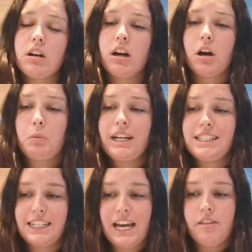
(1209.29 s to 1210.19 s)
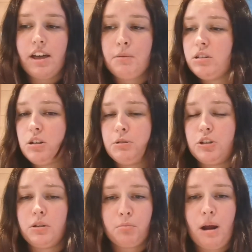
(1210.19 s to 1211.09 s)
I can't wait to get them because I'll be
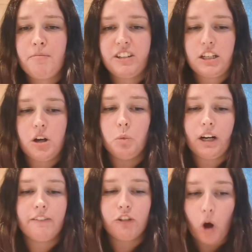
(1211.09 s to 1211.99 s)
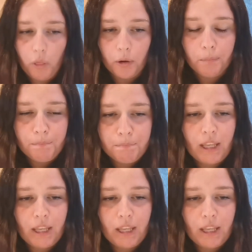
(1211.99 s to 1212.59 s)
doing a prep video when I've got them.